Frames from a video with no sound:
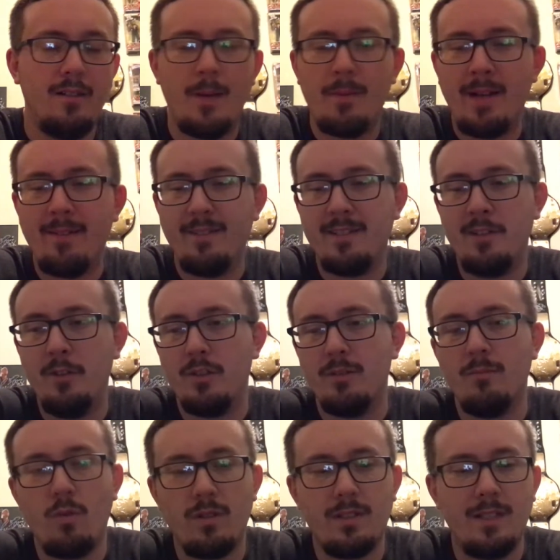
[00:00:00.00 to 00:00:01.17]
I'm going to have to send you some
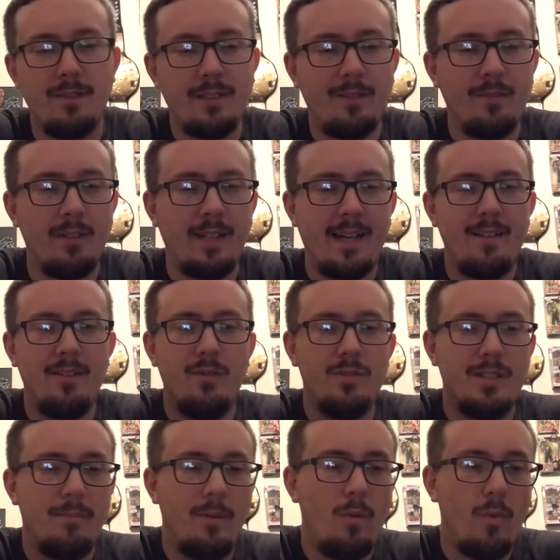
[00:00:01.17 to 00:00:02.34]
more stuff because I feel like I, you
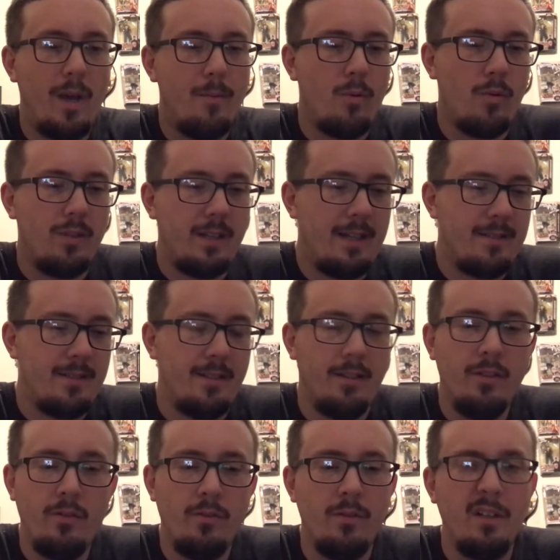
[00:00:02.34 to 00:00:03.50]
sent me way more than I sent
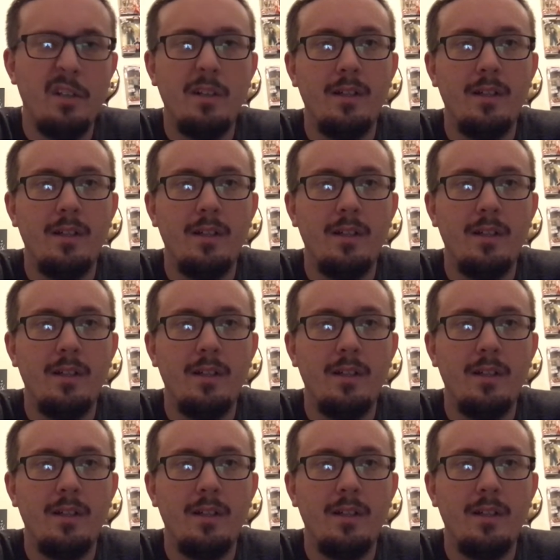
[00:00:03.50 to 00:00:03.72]
you.